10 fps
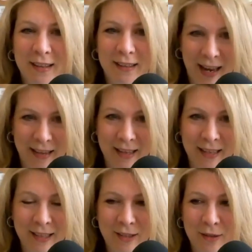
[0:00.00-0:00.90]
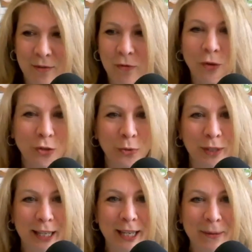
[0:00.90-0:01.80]
like this
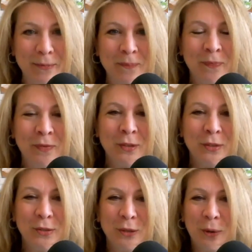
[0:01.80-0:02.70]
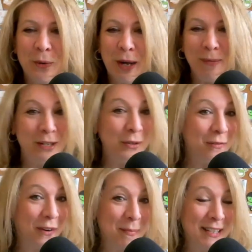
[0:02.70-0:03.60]
virtually. So I'm going to do the
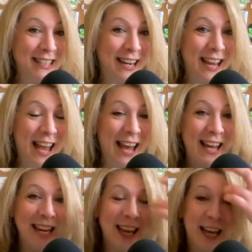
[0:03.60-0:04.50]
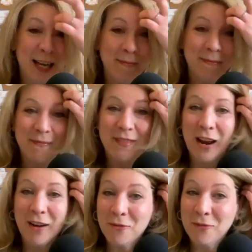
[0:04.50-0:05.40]
very best I can. I'm
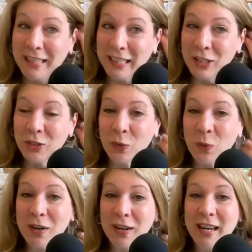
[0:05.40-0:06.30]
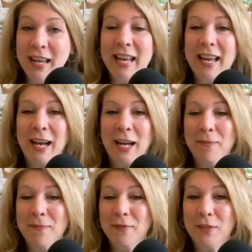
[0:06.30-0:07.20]
not really sure
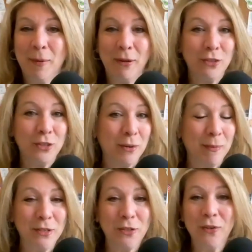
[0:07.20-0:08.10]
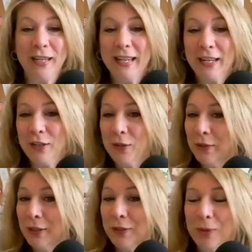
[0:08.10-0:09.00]
about sharing my screen and
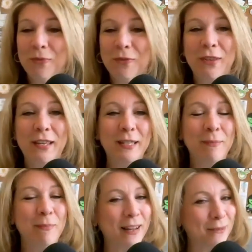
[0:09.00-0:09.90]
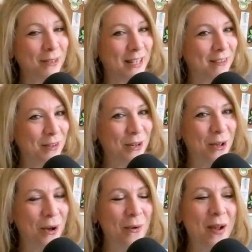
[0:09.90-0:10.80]
using Zoom for this, but I will give it a
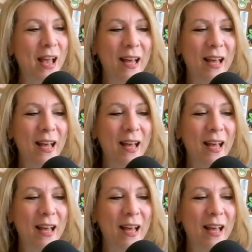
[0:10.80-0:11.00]
go.